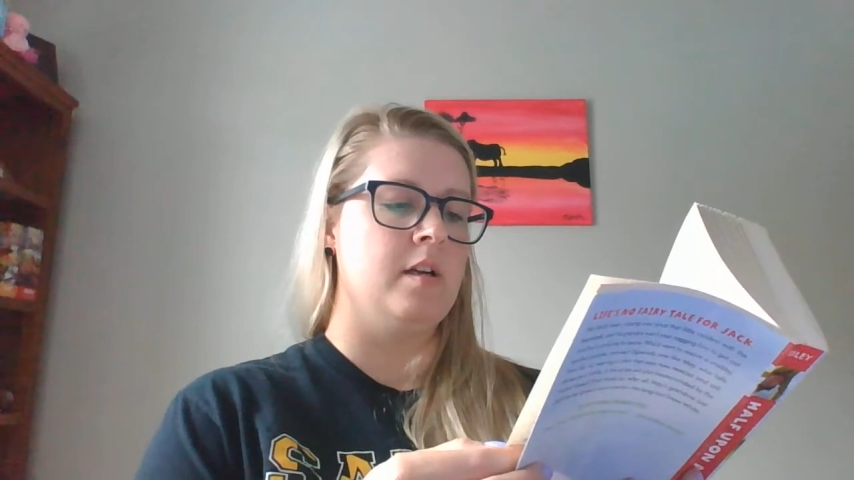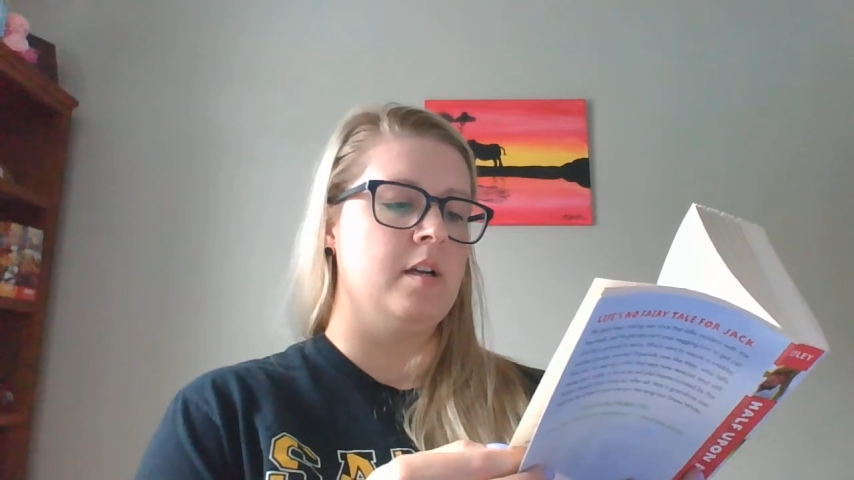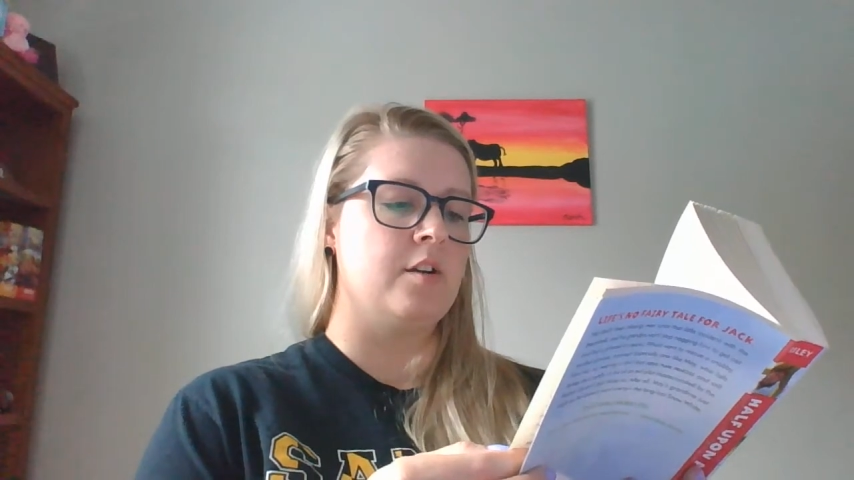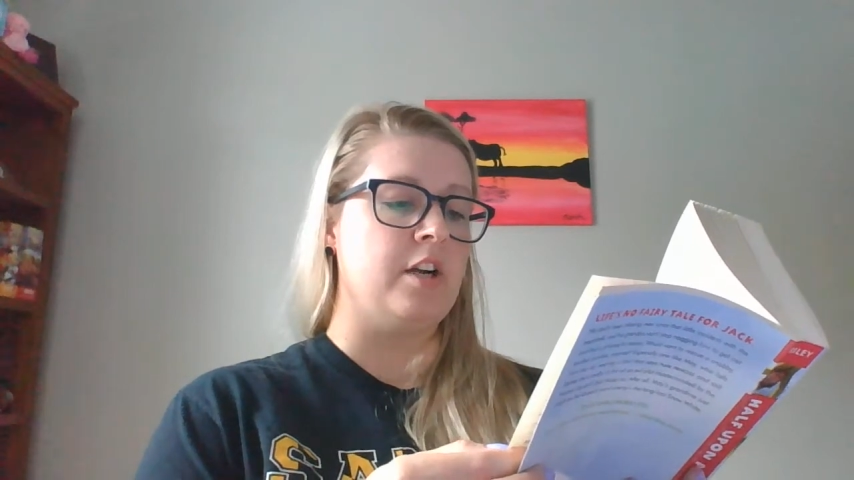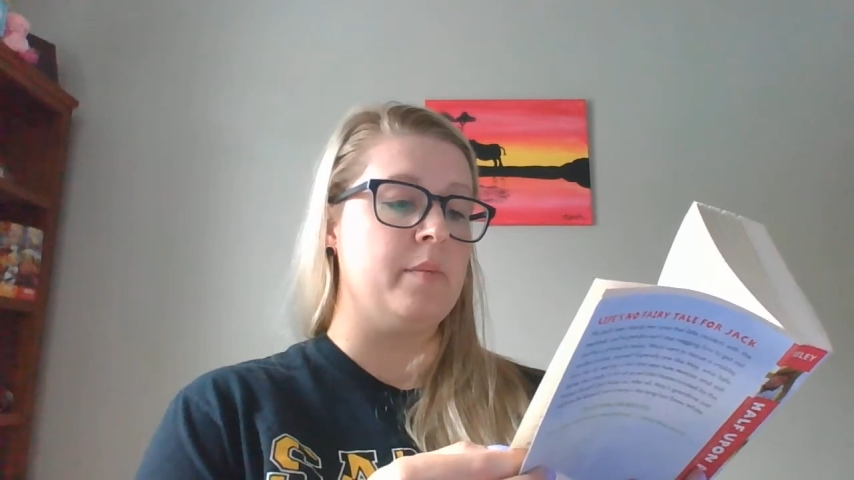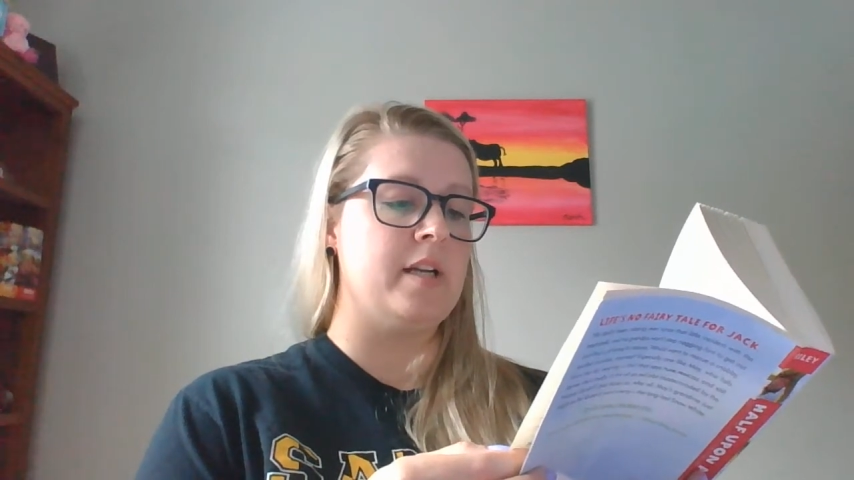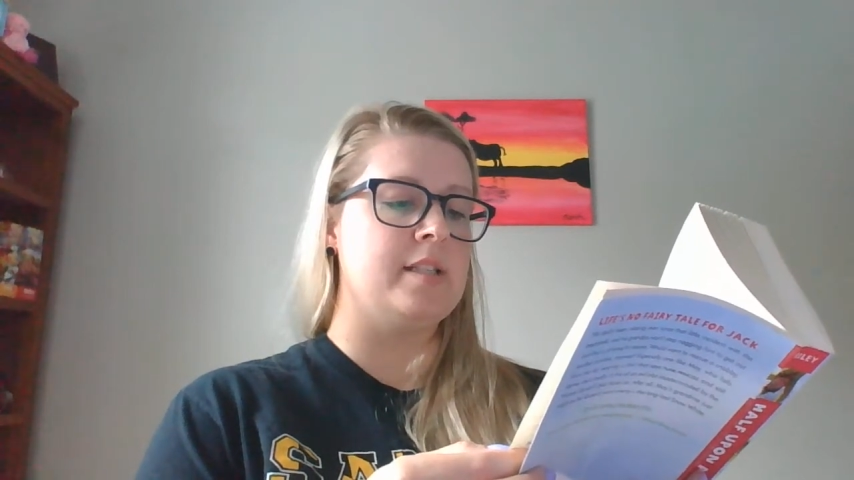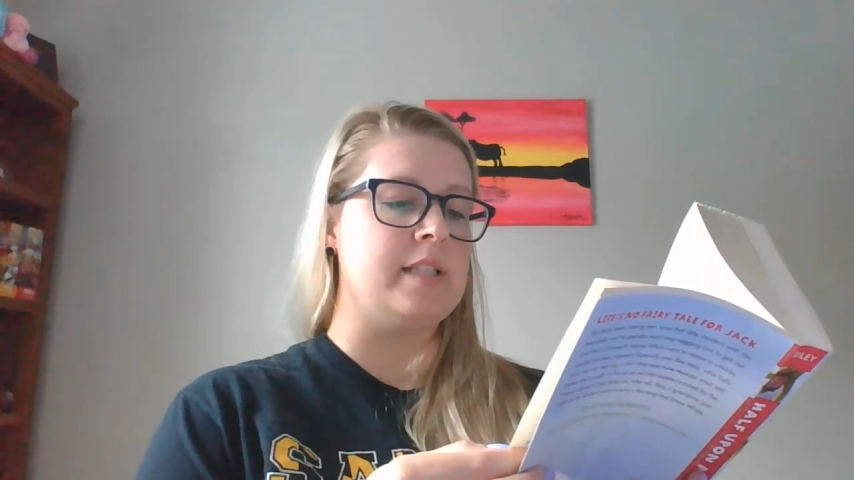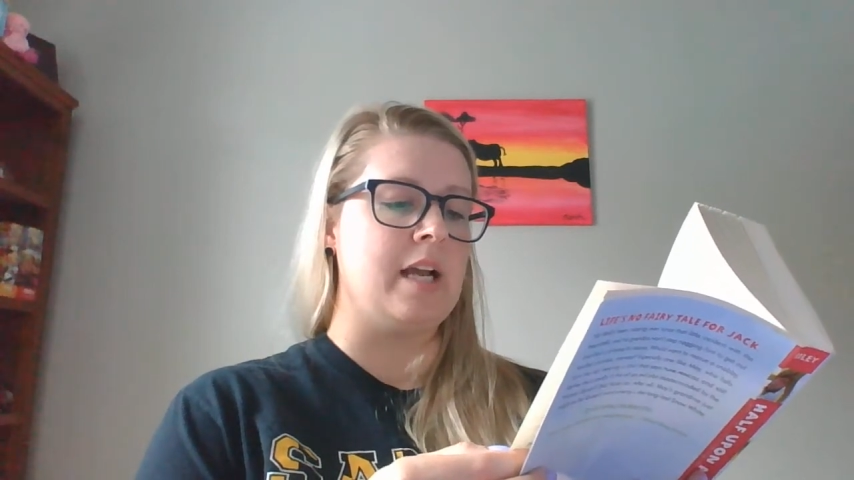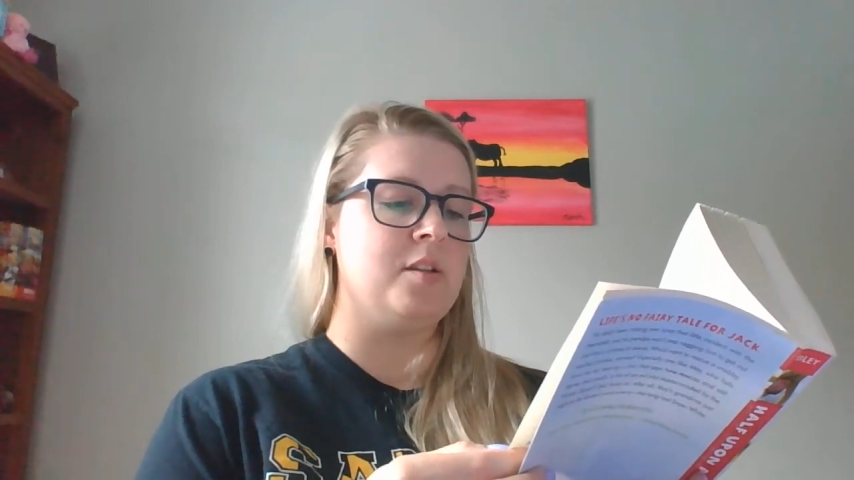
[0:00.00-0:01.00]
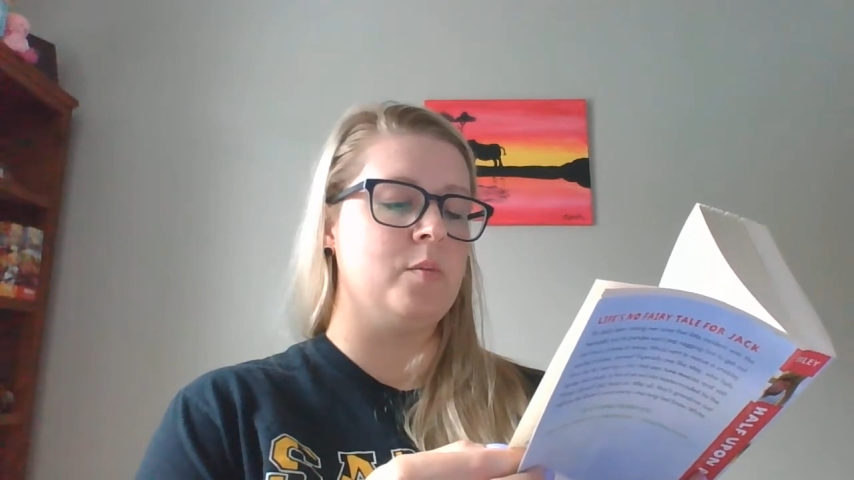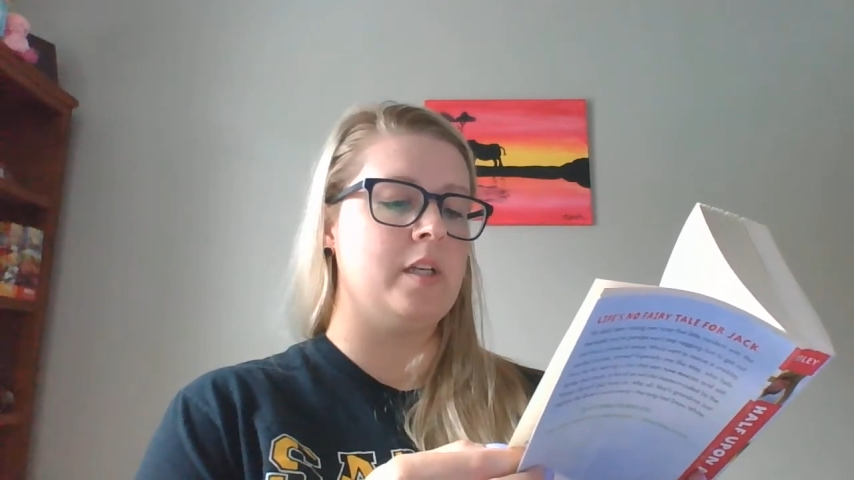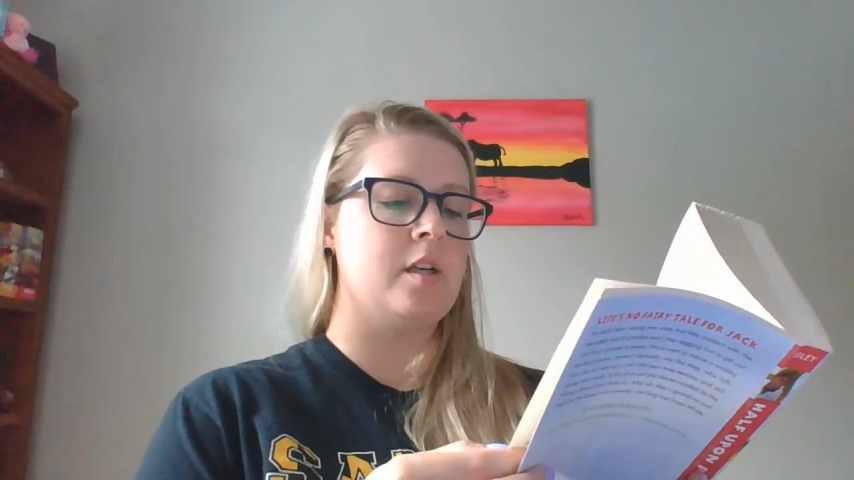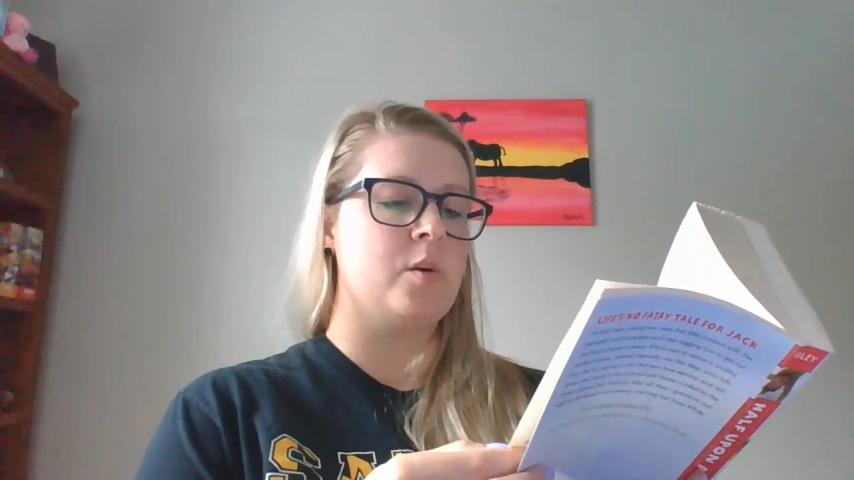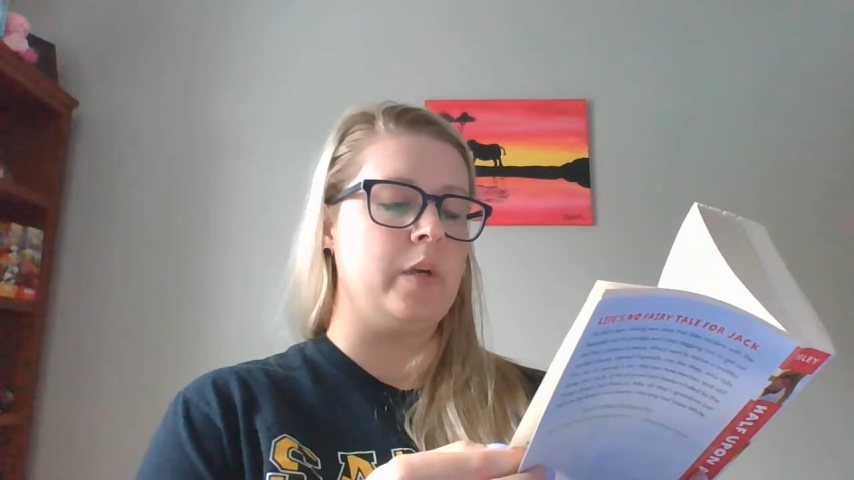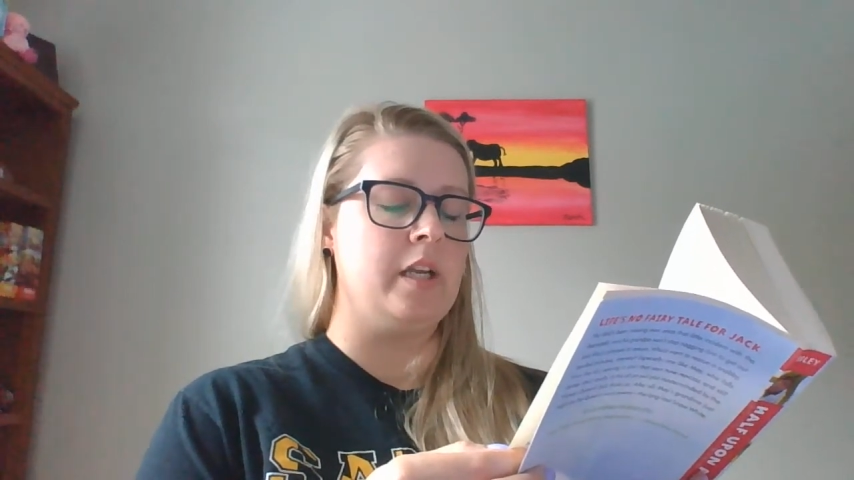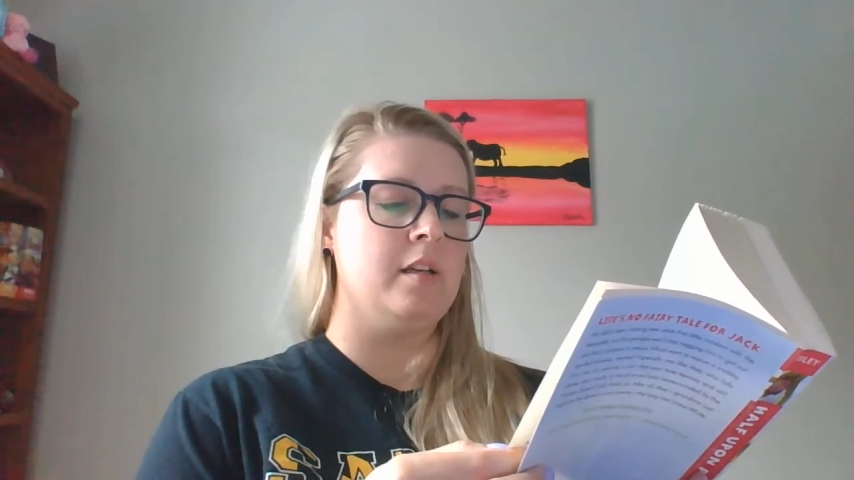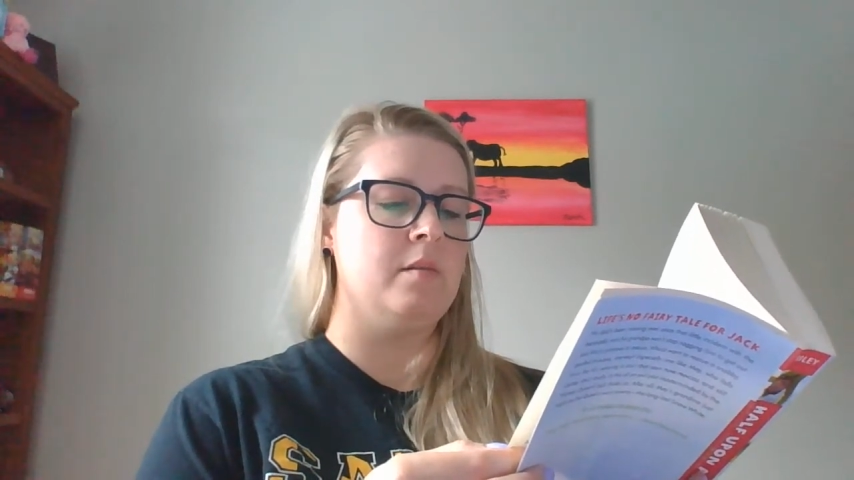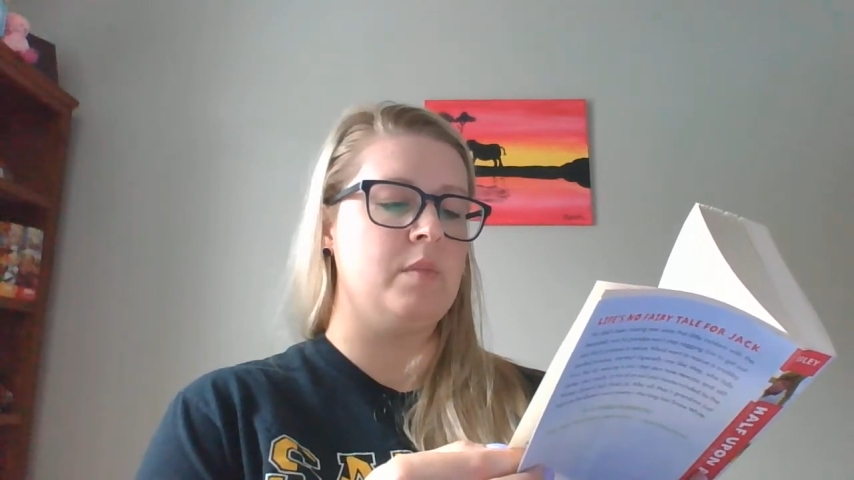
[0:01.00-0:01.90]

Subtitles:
"Grandma, is that the wicked queen?"